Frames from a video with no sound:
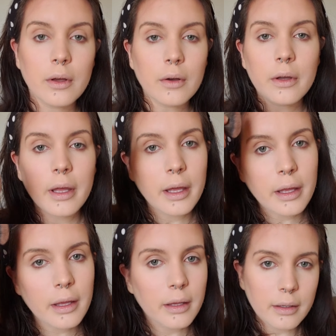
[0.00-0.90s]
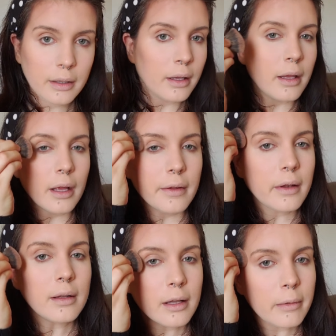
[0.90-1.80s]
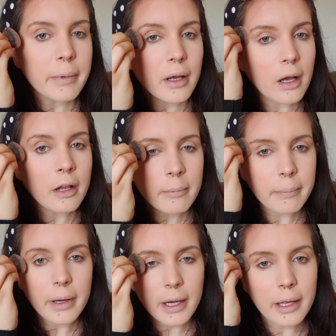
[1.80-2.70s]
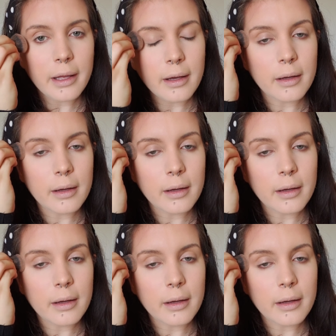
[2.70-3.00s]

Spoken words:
Okay, and then a little bit on my